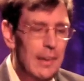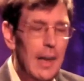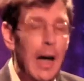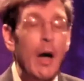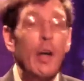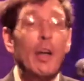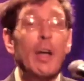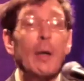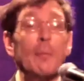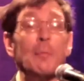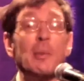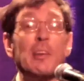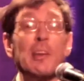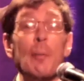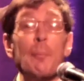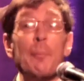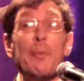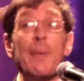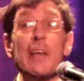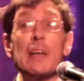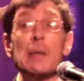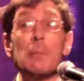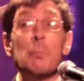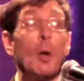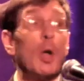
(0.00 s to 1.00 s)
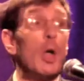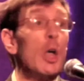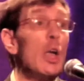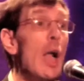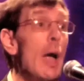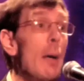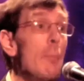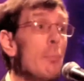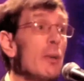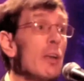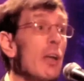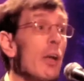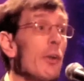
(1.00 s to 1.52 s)
How come some things burn
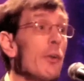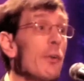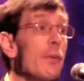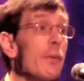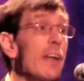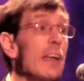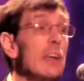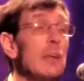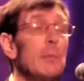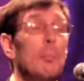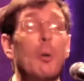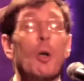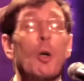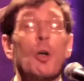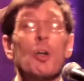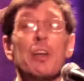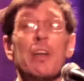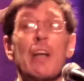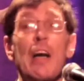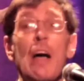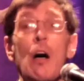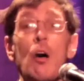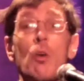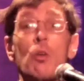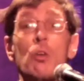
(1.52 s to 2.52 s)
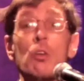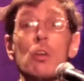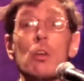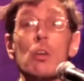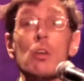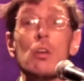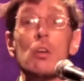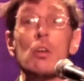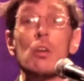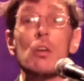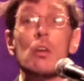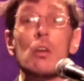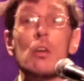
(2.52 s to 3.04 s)
up and other things burn down?
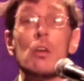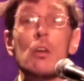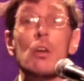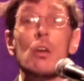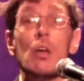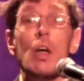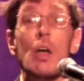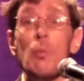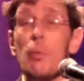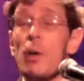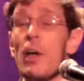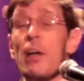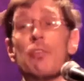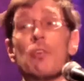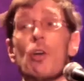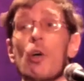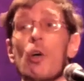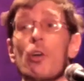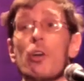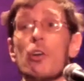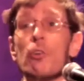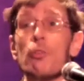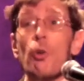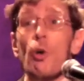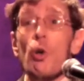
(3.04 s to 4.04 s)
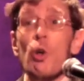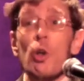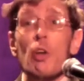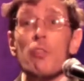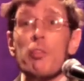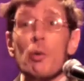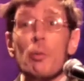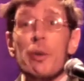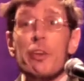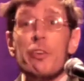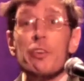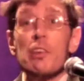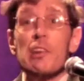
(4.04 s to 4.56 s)
And we have no control
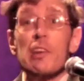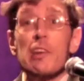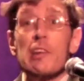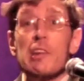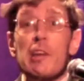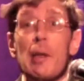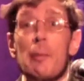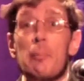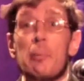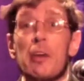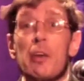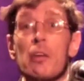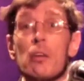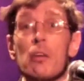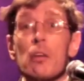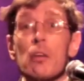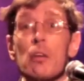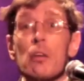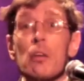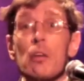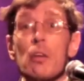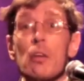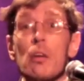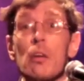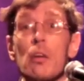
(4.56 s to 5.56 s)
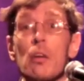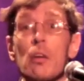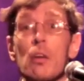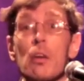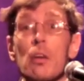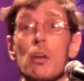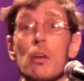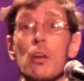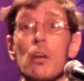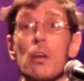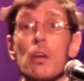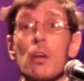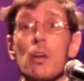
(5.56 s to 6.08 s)
over it. We just accept it.
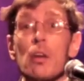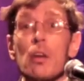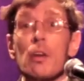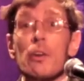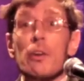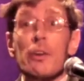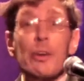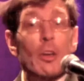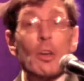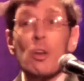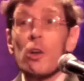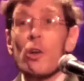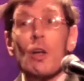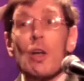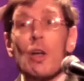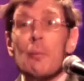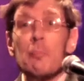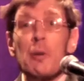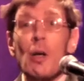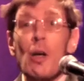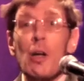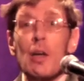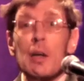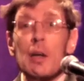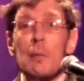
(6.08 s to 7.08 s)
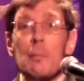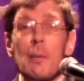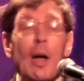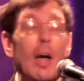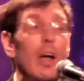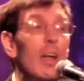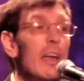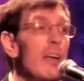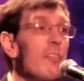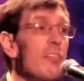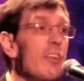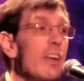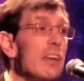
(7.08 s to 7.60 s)
You don't know what I'm talking
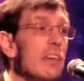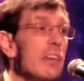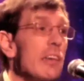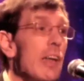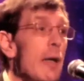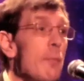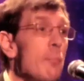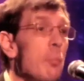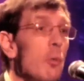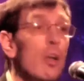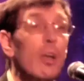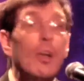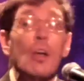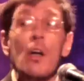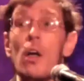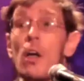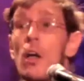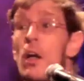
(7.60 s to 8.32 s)
about. I'll give you an example.